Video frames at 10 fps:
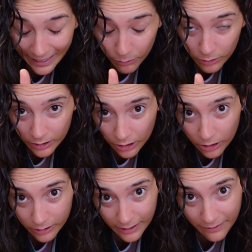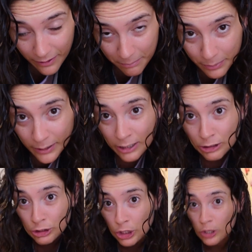I will not give up.
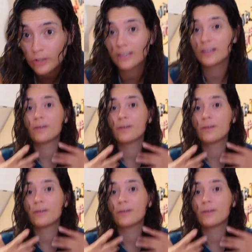So here